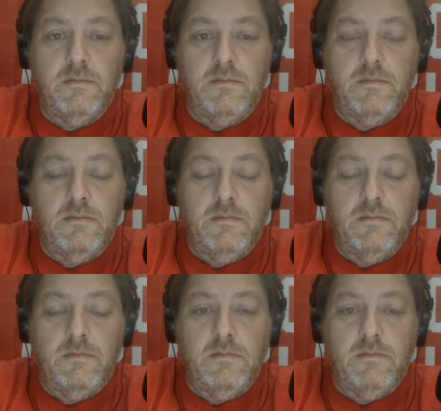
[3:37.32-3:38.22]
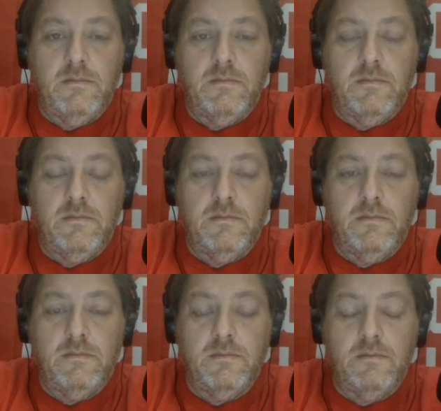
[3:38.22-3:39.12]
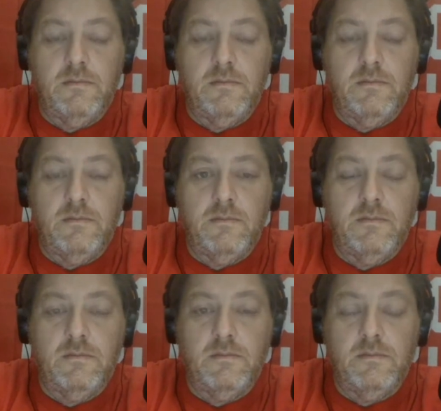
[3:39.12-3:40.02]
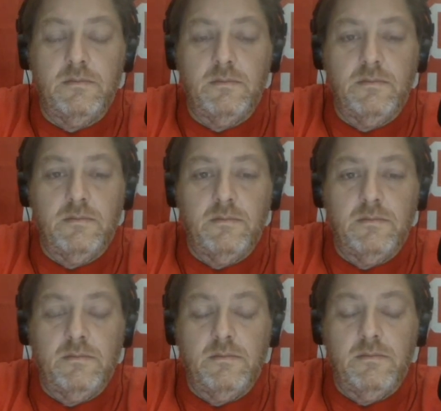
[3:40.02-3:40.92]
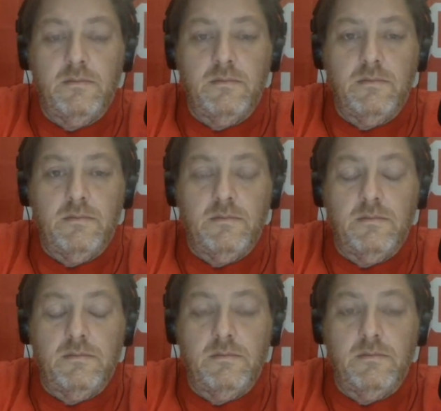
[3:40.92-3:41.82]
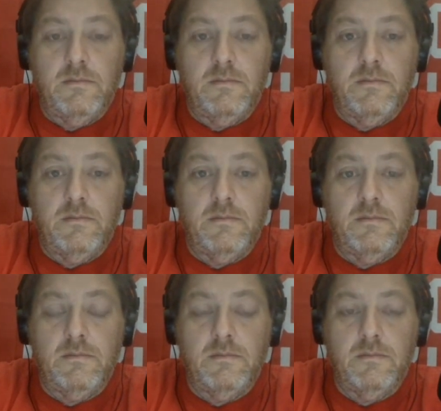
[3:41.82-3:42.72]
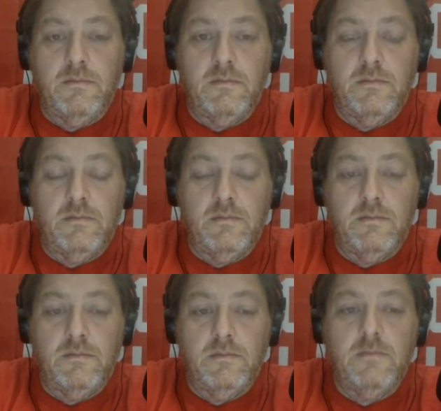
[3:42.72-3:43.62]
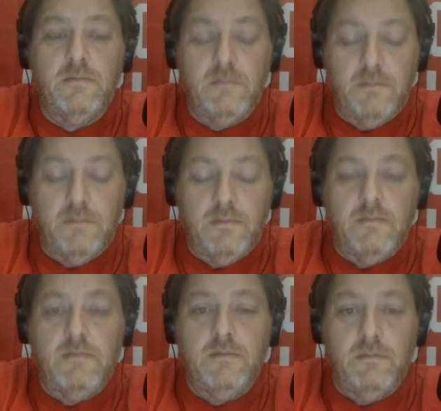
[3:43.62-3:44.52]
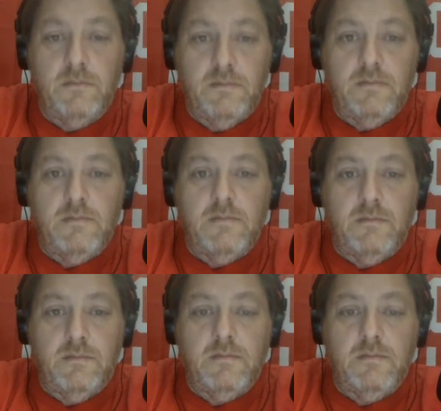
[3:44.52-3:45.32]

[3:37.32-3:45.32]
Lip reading: The person shown says nothing.